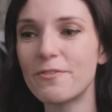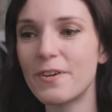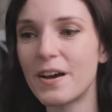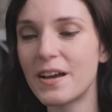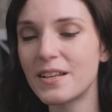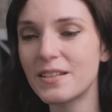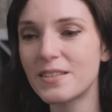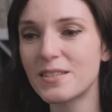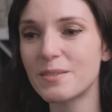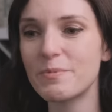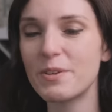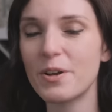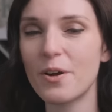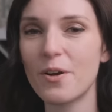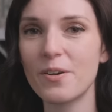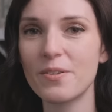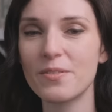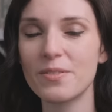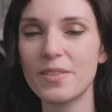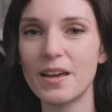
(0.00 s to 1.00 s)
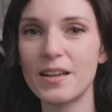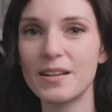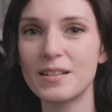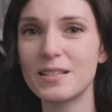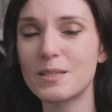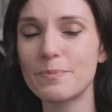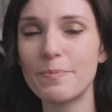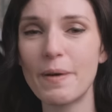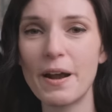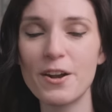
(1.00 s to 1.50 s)
find some yarn that
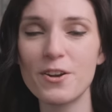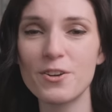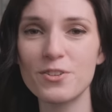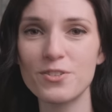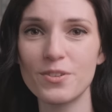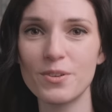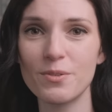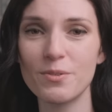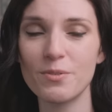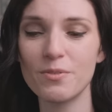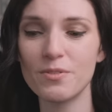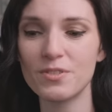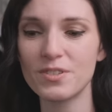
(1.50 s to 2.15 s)
inspires you,